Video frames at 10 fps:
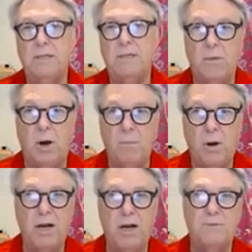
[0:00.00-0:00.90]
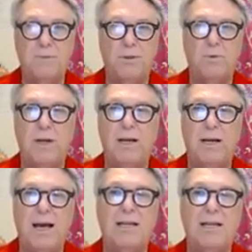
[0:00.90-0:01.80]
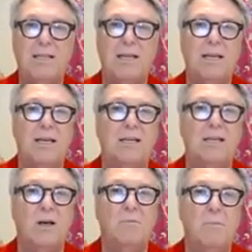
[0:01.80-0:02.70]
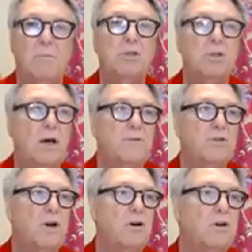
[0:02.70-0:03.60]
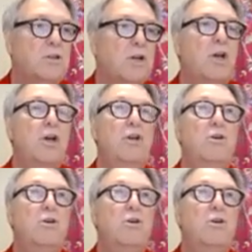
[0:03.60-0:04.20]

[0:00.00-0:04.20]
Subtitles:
some harmonics, but the really nice thing is on most soft starters, you